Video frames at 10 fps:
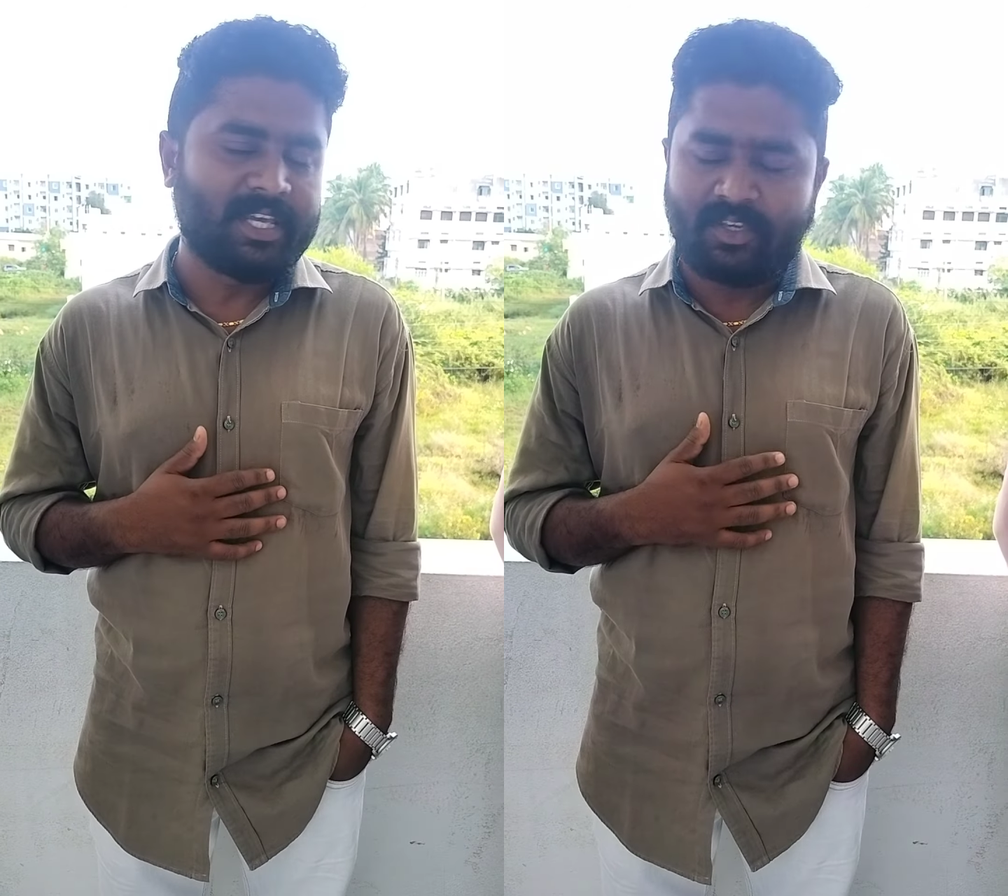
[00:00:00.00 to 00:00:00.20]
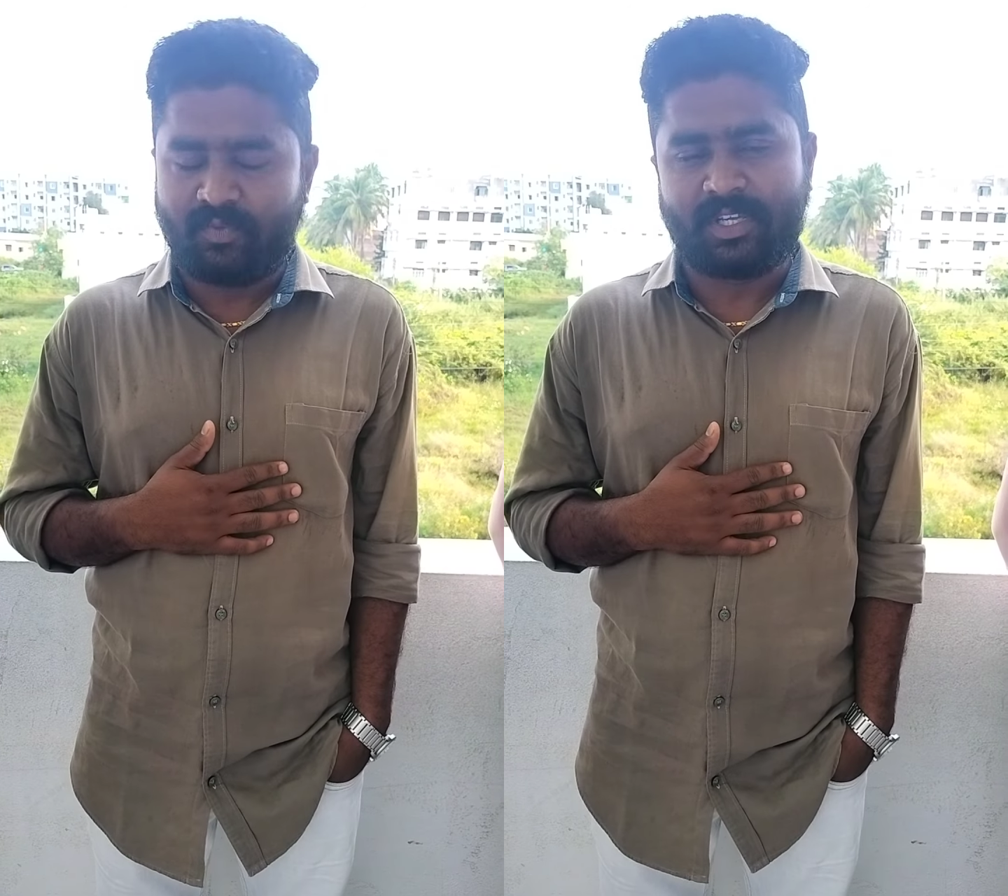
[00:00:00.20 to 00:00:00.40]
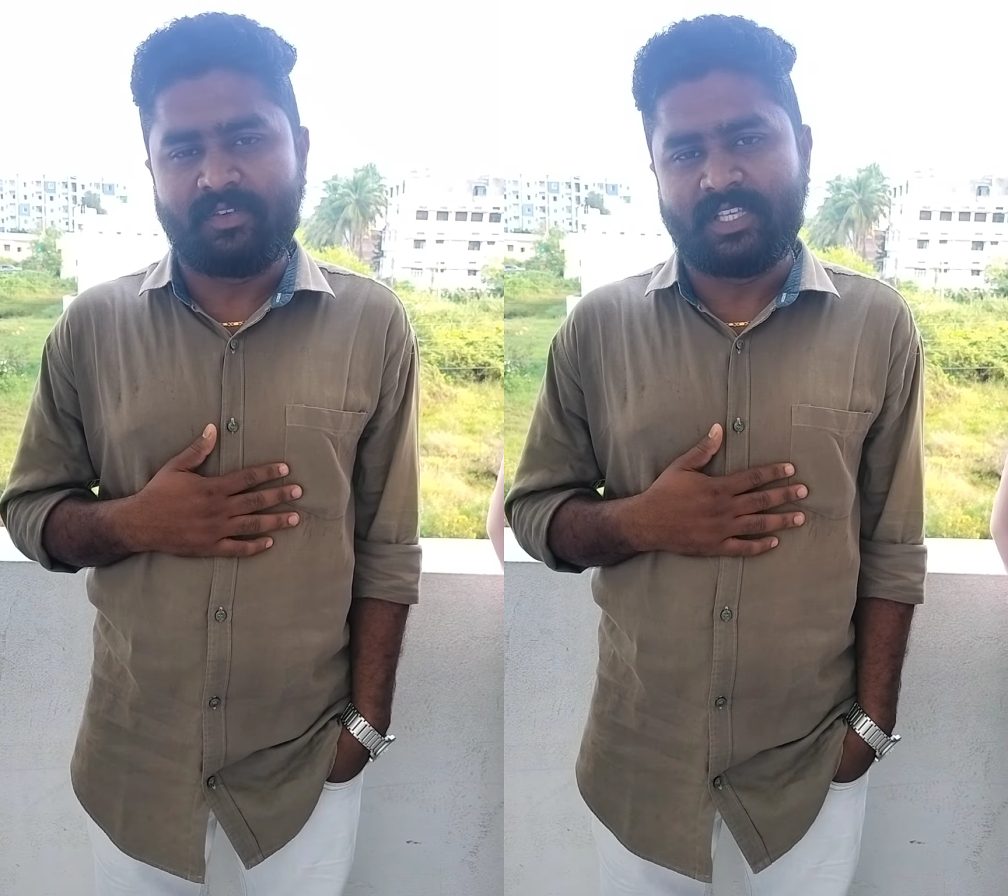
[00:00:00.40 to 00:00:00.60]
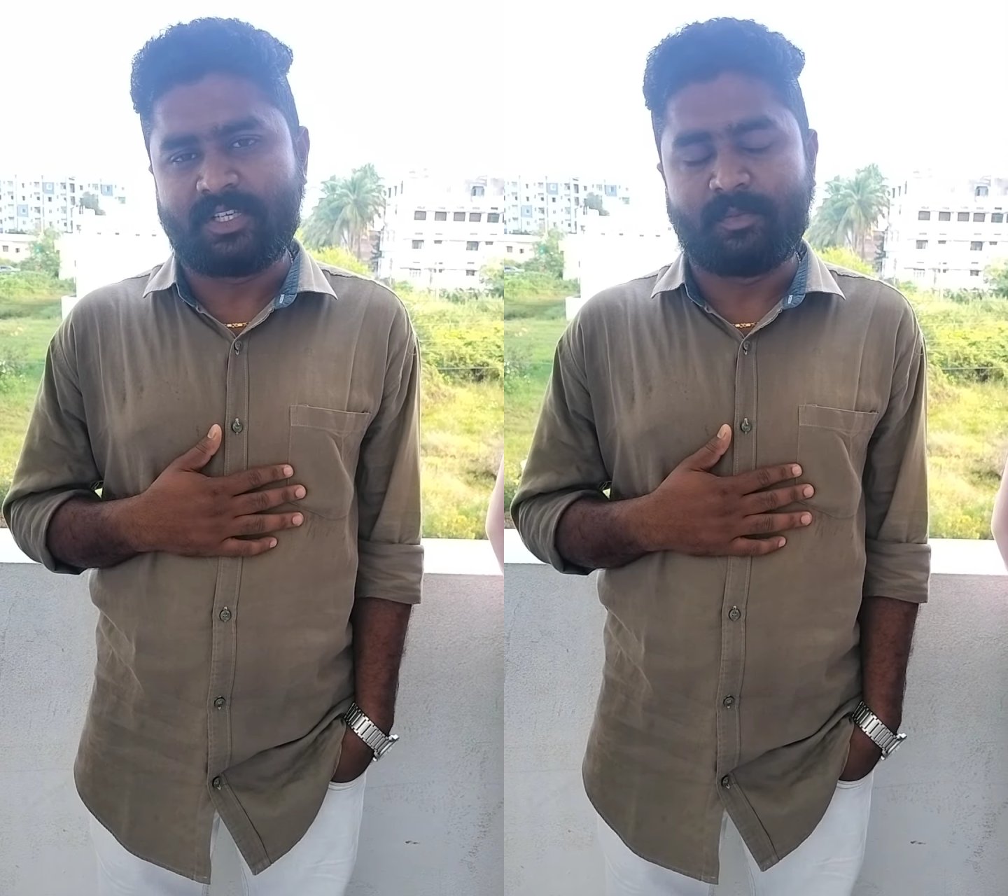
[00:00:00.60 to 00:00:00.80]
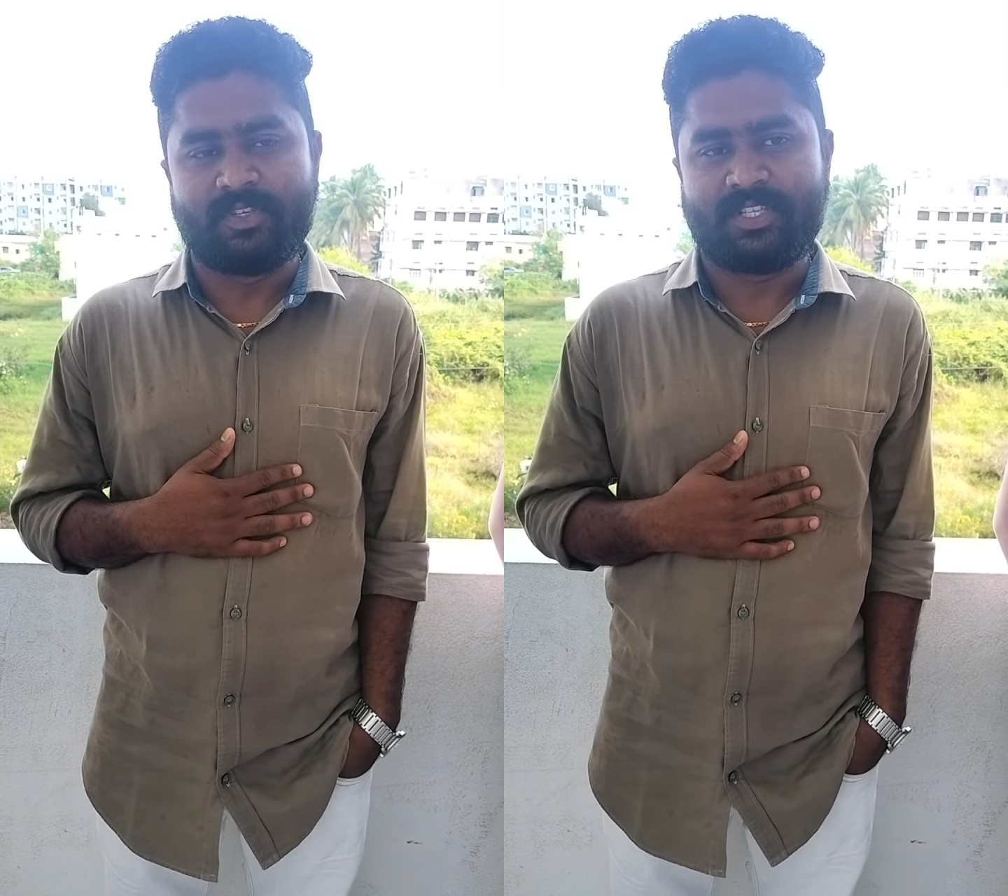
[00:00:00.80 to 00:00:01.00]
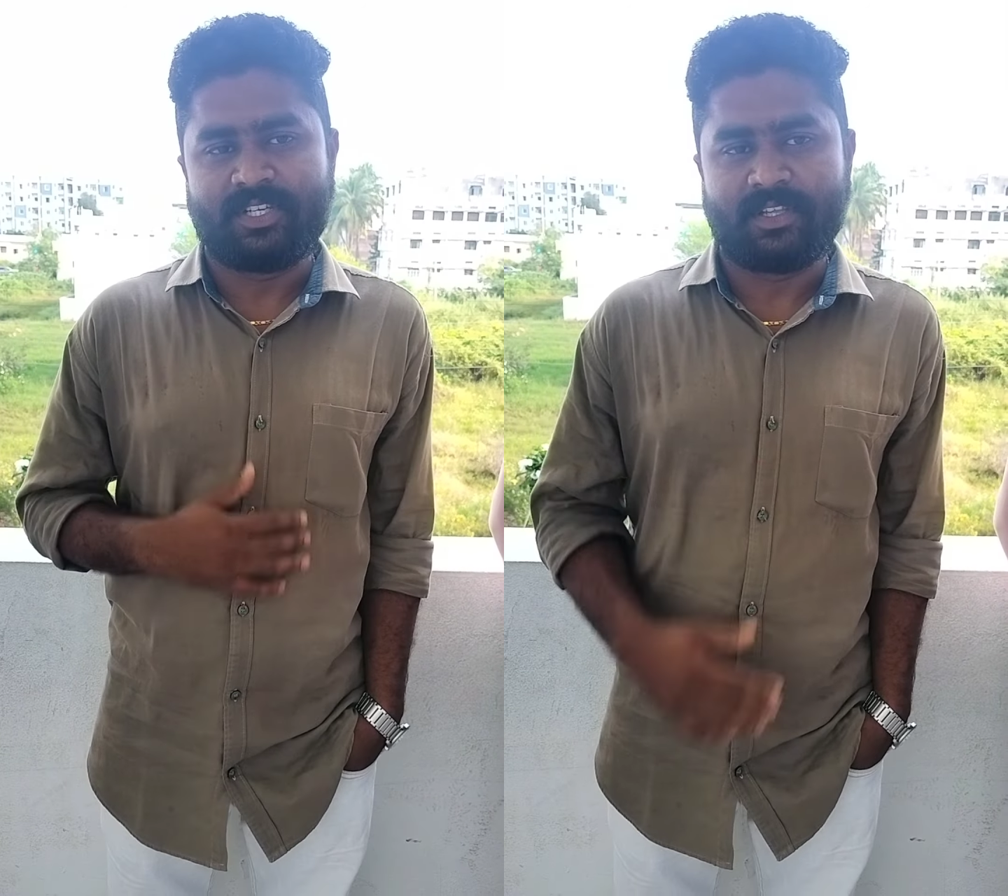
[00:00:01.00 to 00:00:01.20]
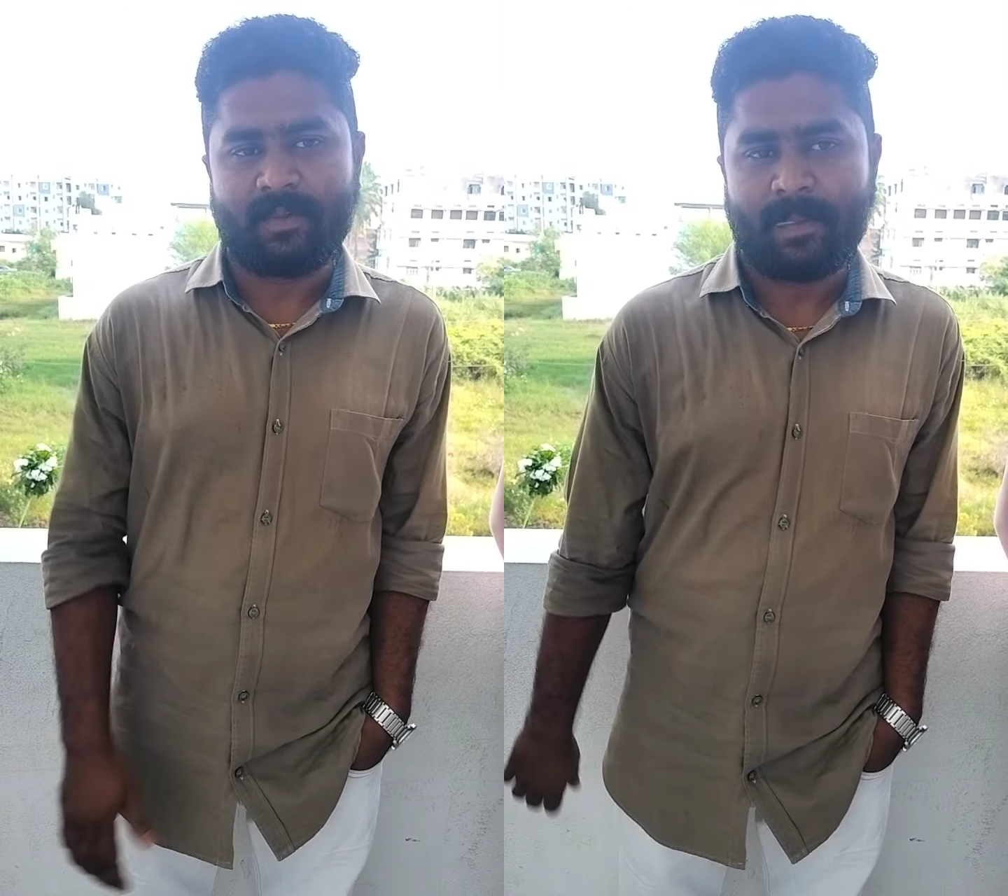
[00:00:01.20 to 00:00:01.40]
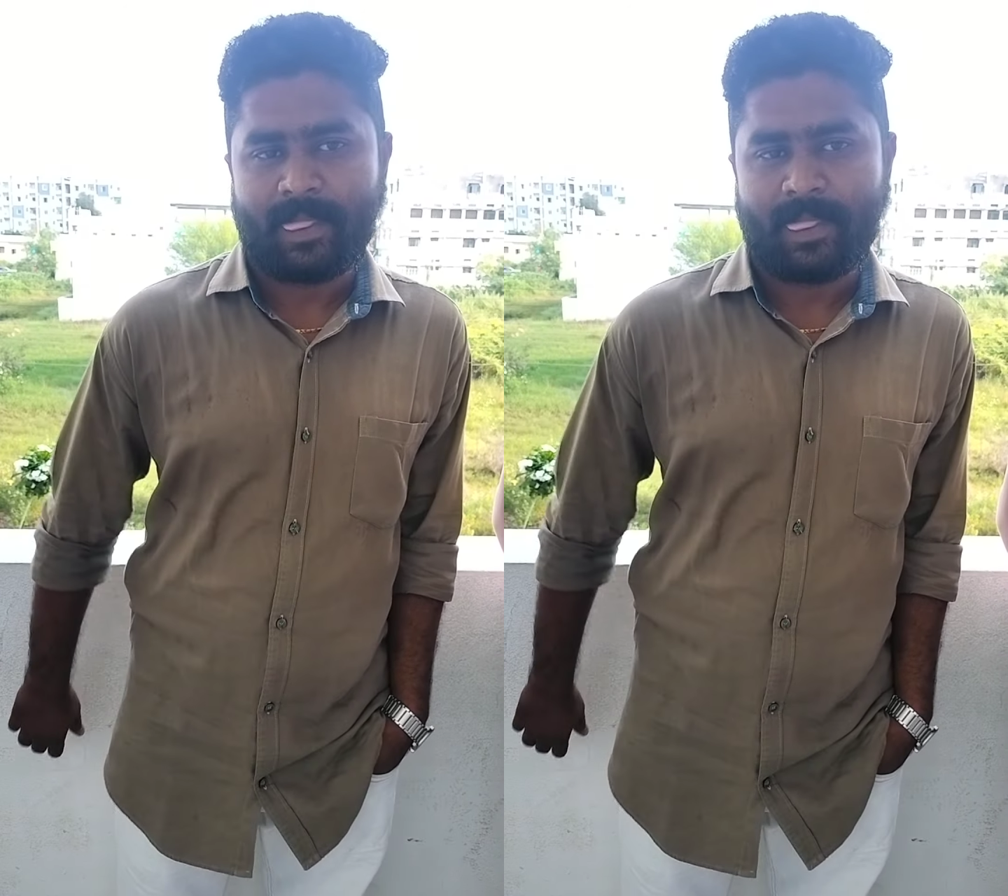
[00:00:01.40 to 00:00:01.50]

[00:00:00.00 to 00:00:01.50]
Thank you for giving this opportunity.